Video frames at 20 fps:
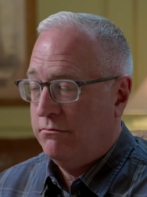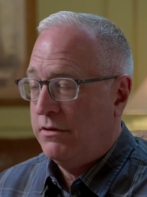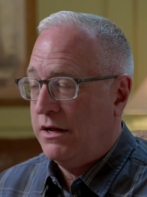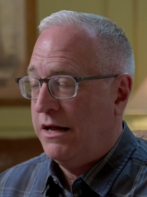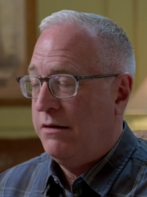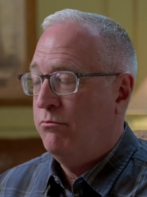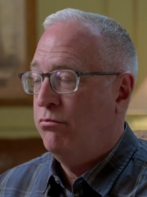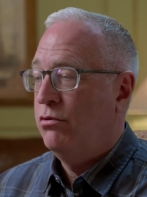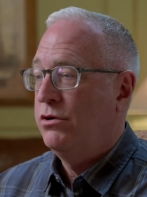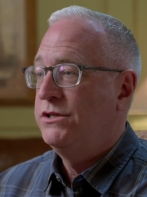
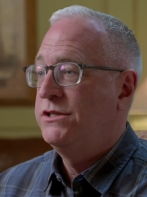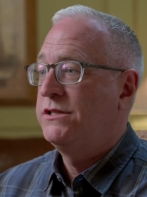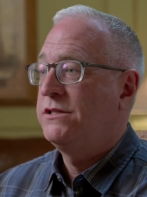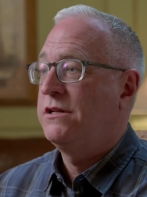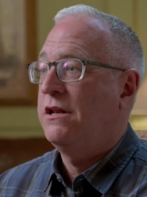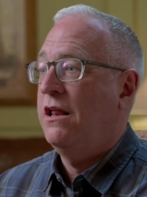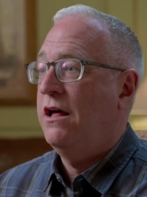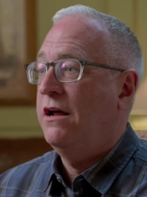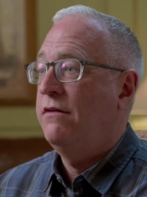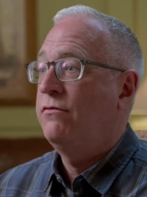a Bridges
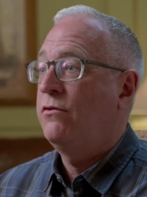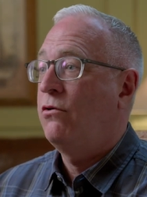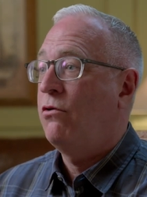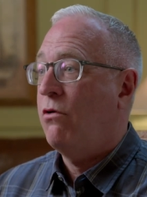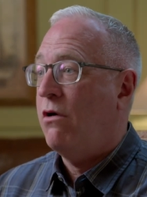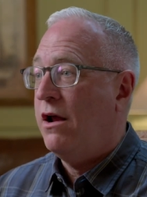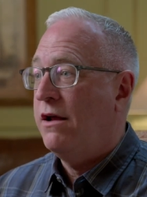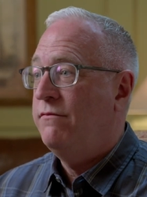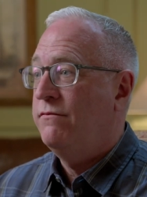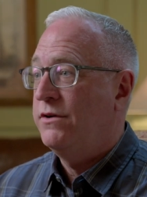to Life
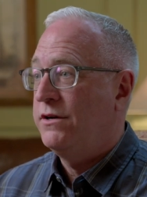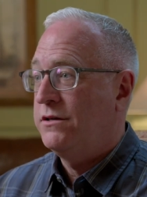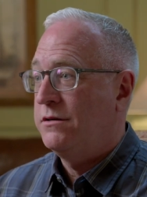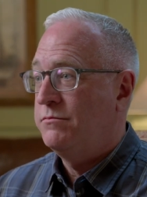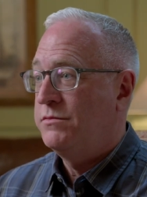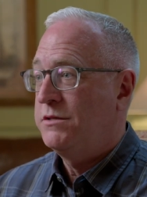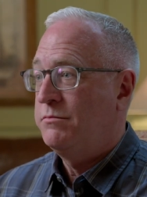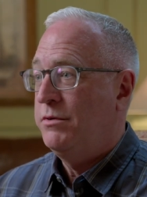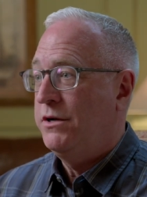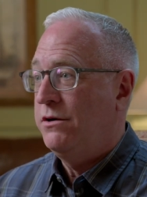crime
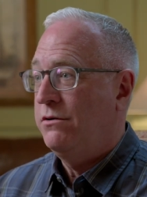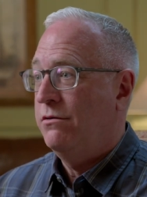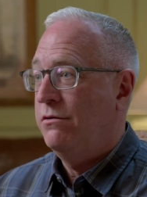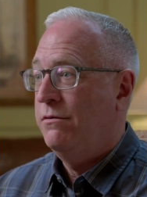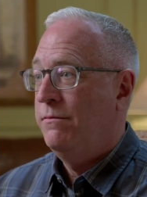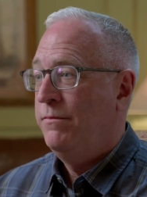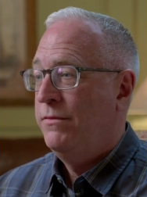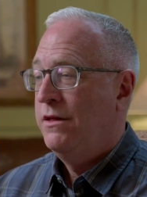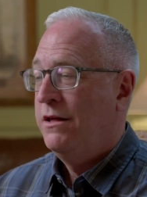victim speaker